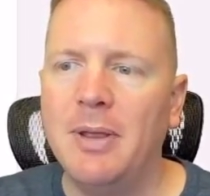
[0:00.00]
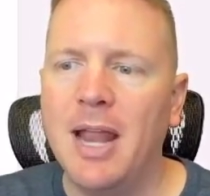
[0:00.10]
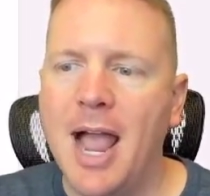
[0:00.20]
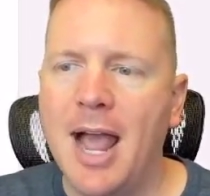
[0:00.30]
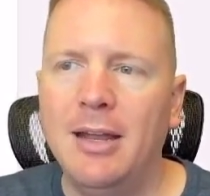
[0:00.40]

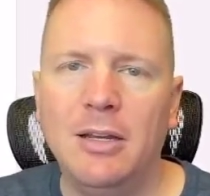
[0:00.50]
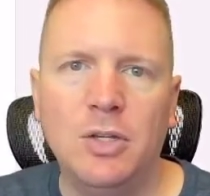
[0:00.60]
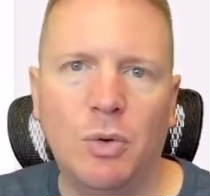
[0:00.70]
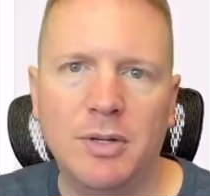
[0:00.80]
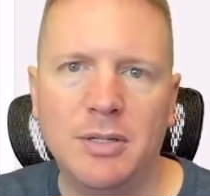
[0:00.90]
been added
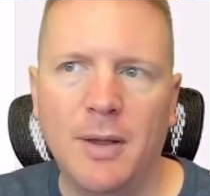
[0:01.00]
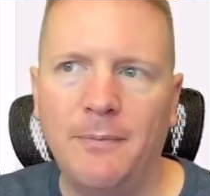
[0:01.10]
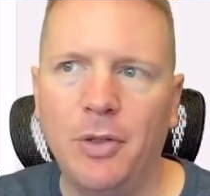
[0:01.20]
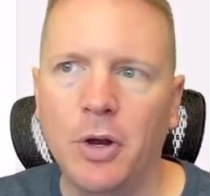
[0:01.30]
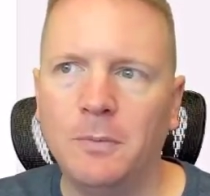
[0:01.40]
into our
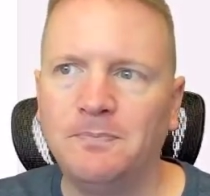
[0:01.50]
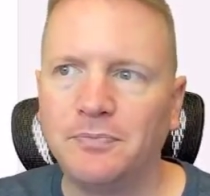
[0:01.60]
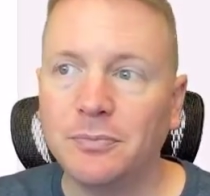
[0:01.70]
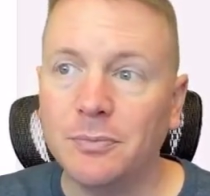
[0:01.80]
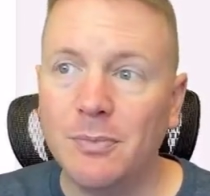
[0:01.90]
subflow,